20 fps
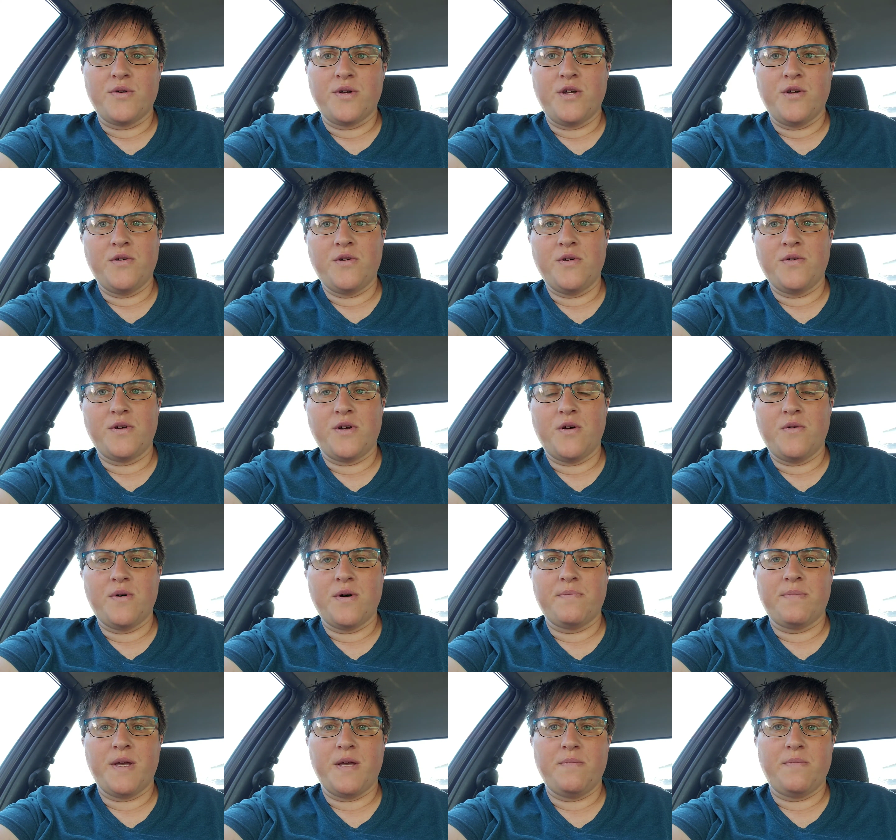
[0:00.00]
You don't know
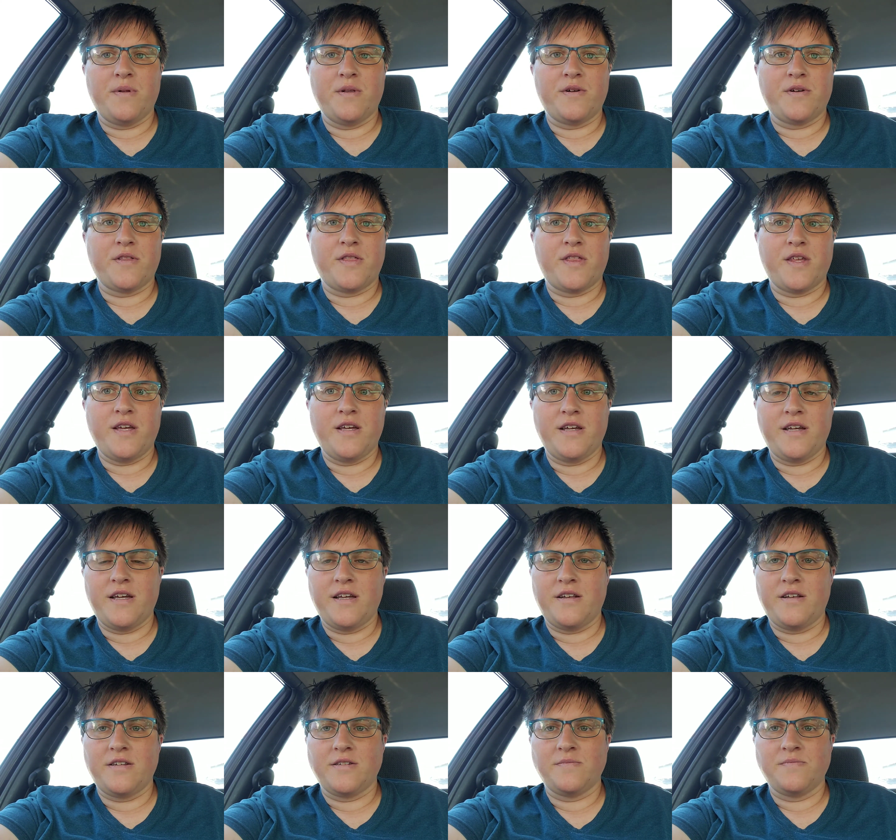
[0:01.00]
what people are
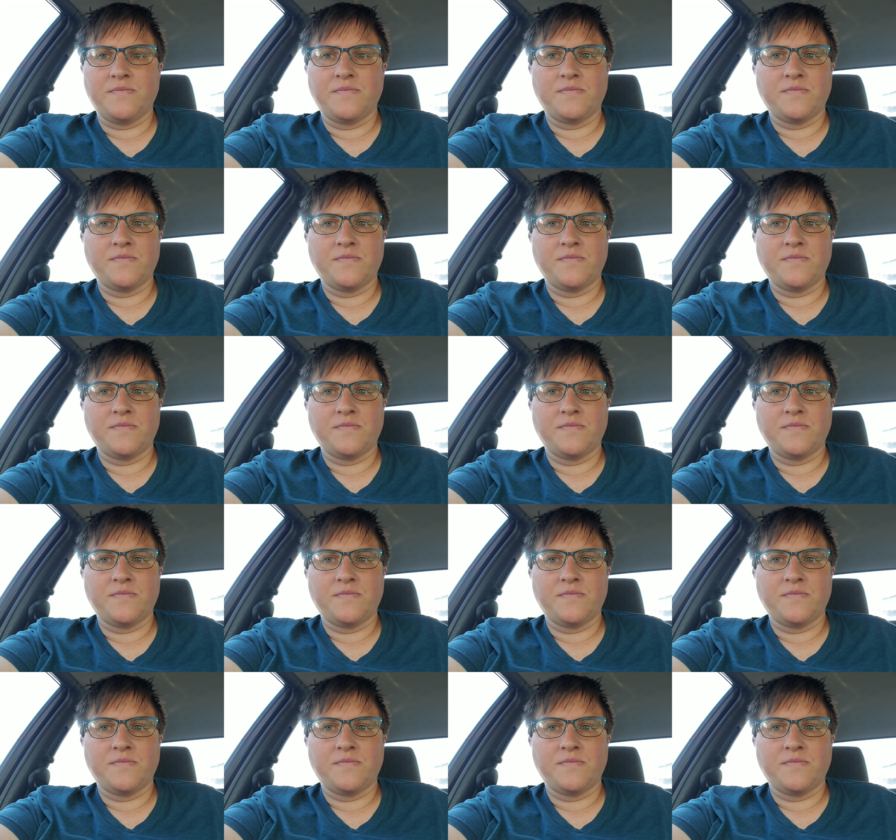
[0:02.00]
thinking.